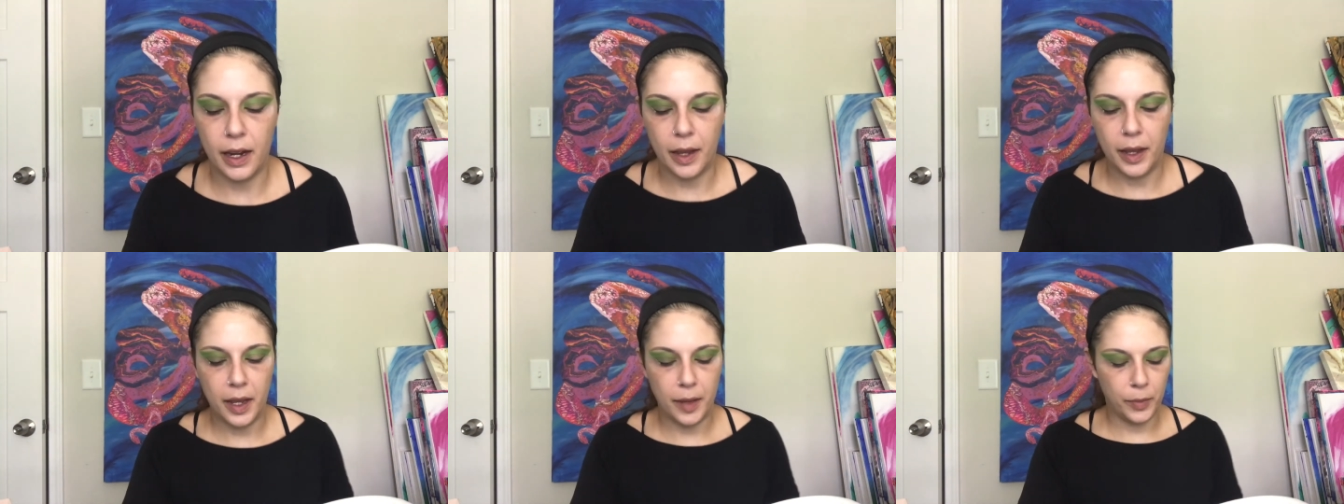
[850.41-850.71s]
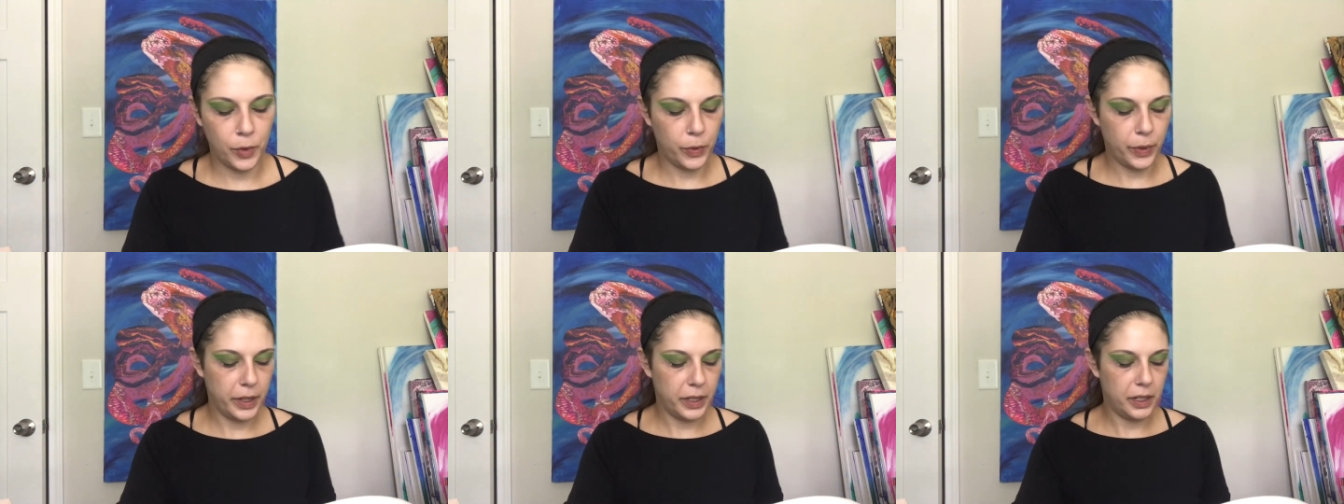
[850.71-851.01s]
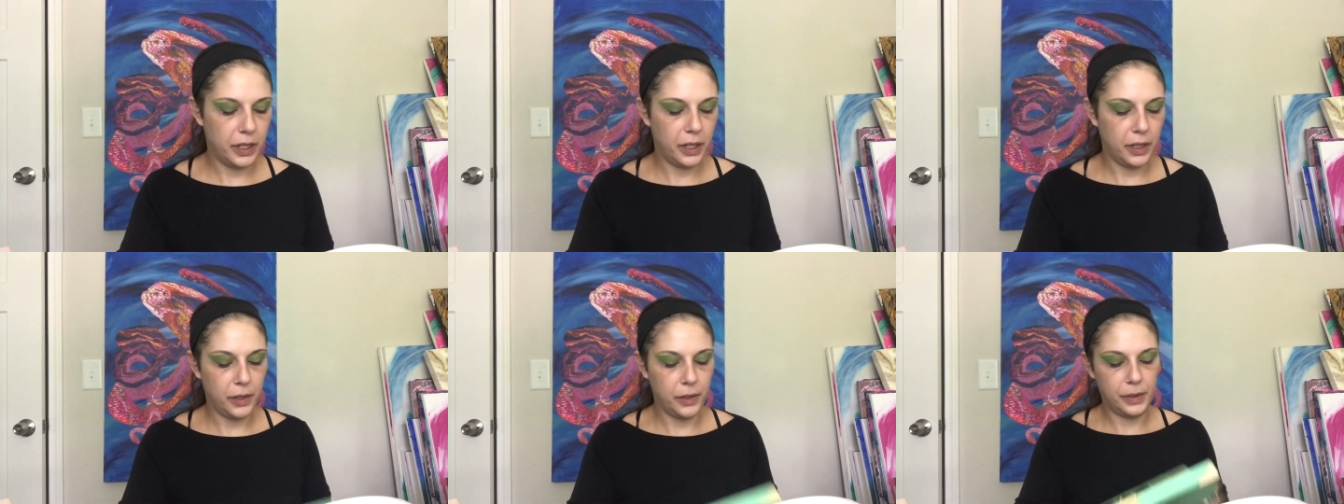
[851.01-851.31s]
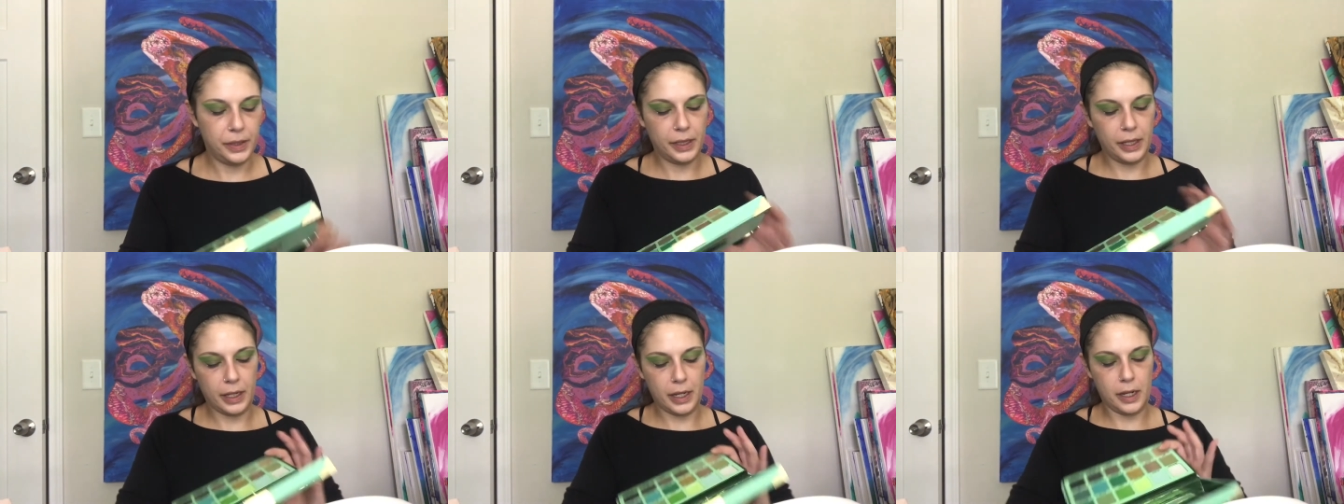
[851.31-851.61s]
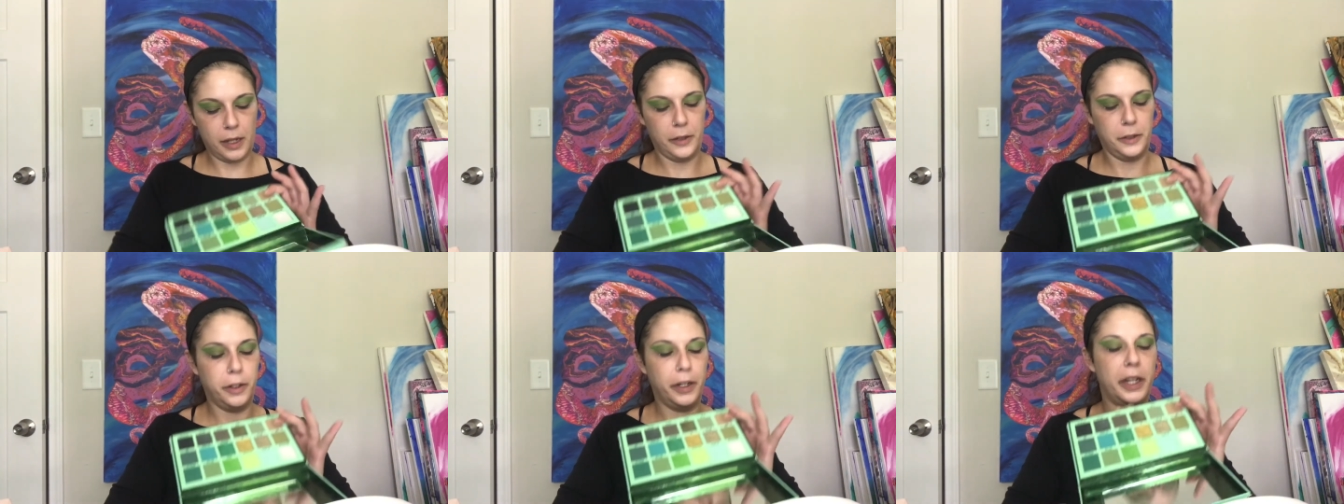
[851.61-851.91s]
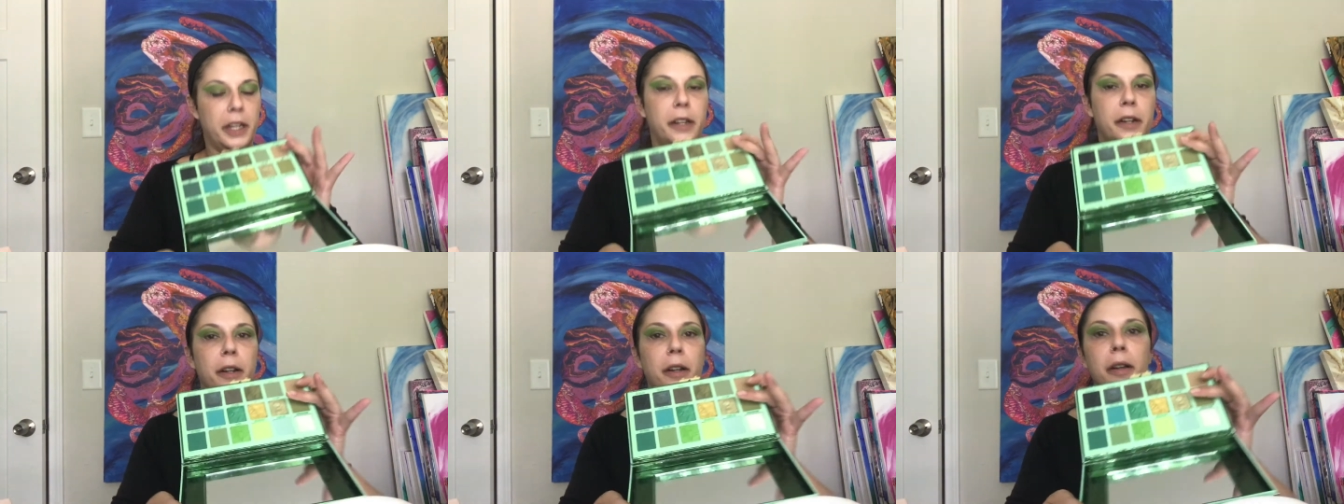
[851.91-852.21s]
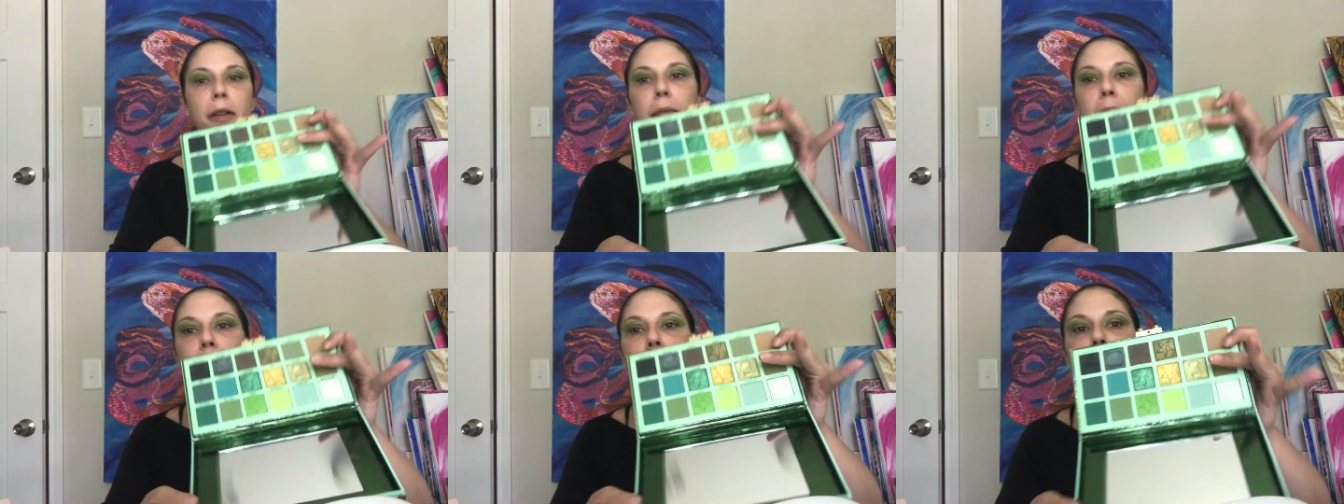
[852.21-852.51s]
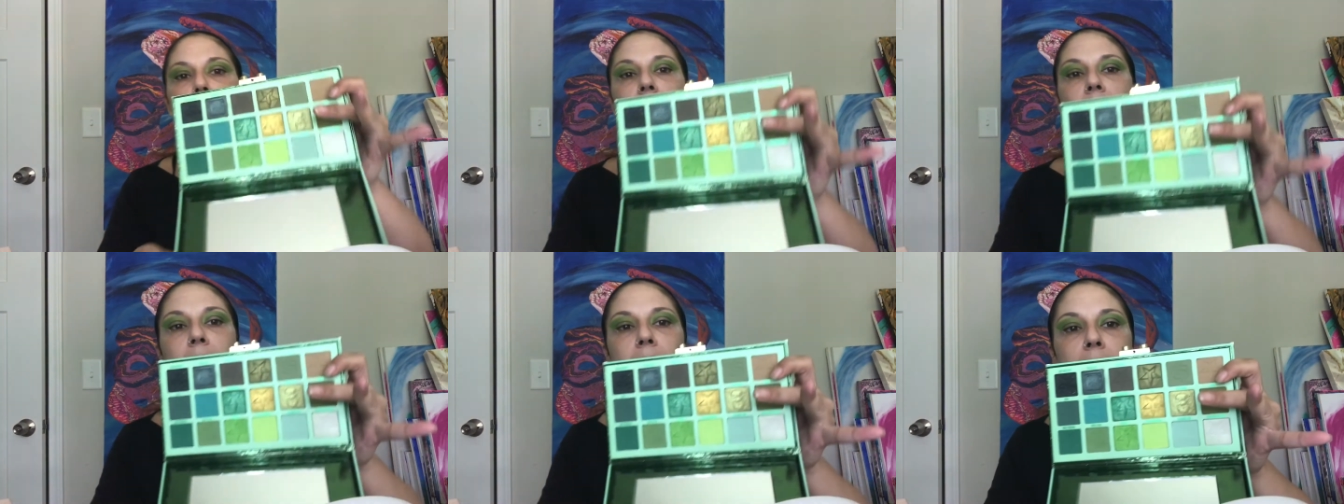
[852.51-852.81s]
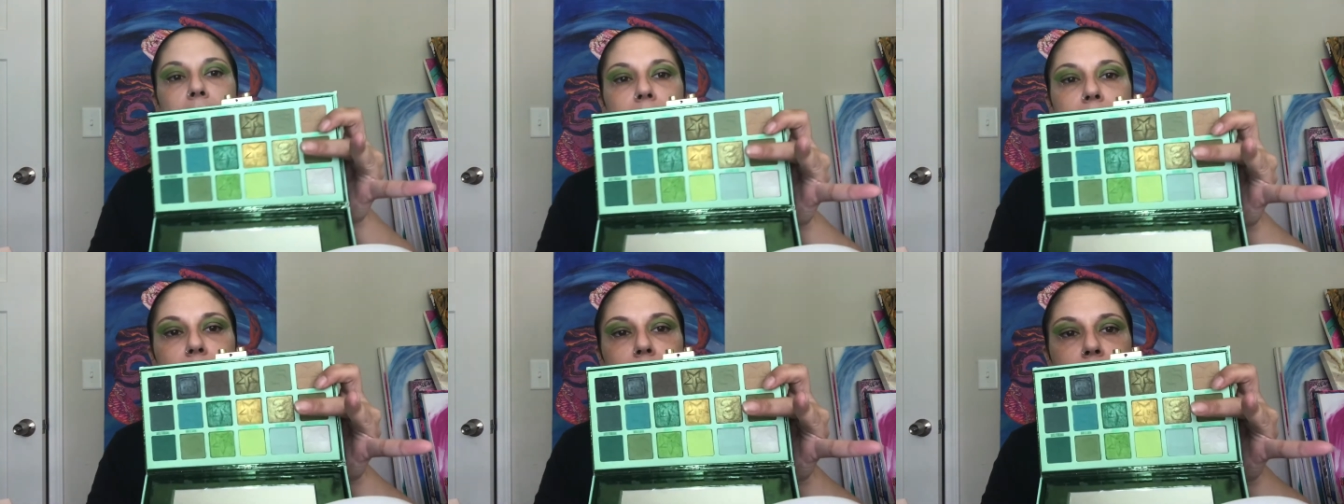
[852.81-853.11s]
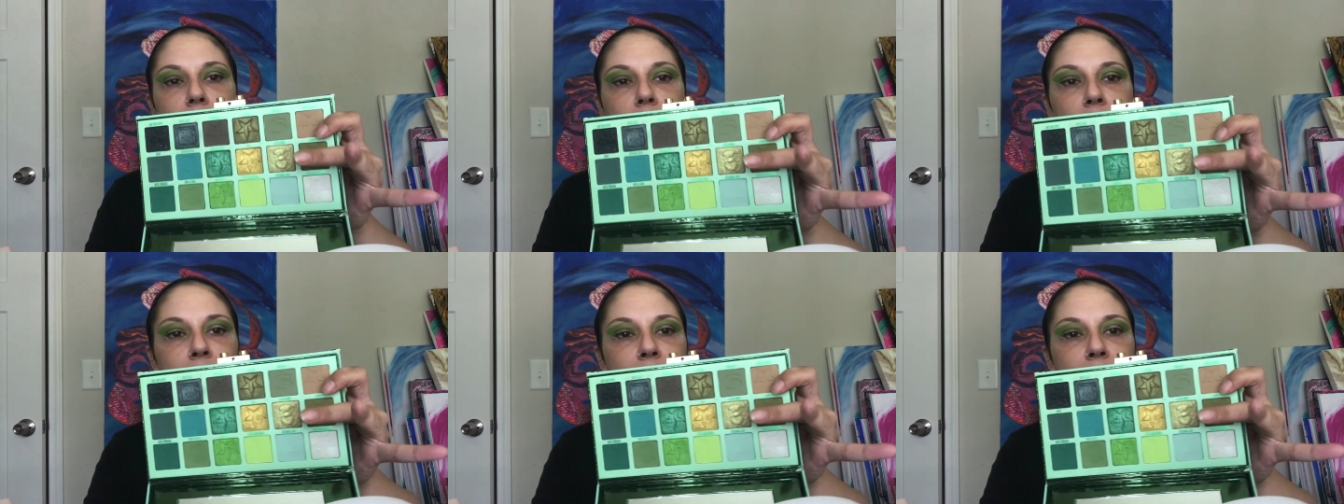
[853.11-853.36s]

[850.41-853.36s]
am going to use the color here, Money Heist.